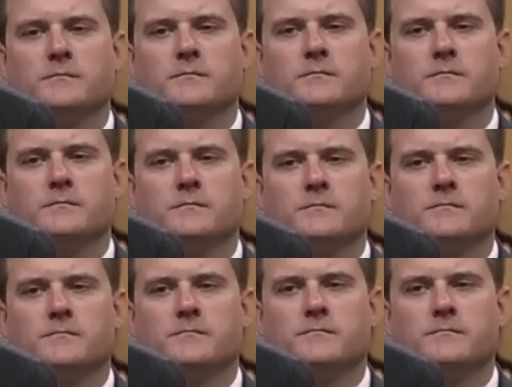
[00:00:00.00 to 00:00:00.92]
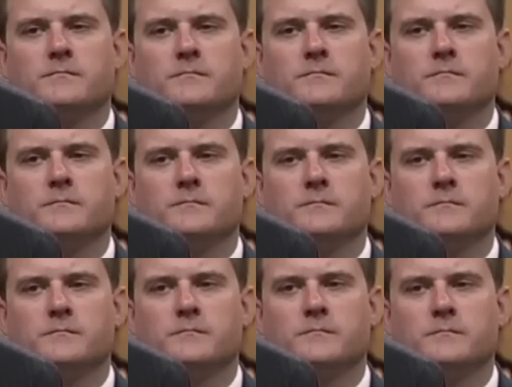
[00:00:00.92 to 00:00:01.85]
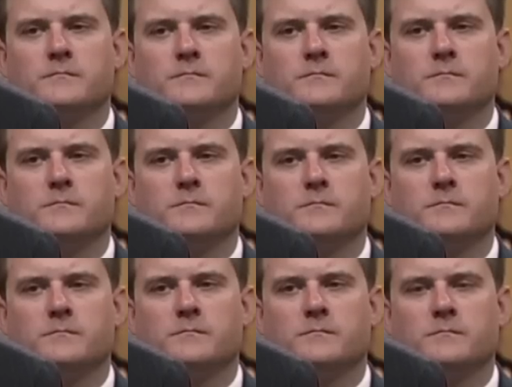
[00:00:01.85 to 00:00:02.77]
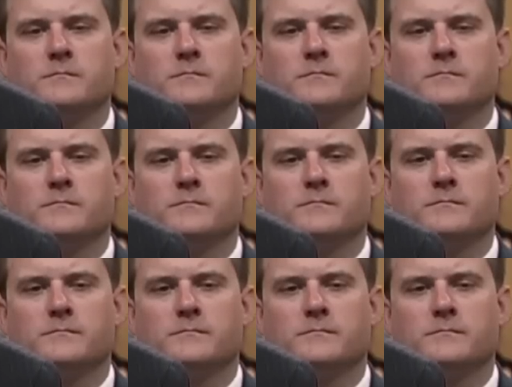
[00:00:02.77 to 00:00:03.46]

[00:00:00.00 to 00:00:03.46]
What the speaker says: (not speaking)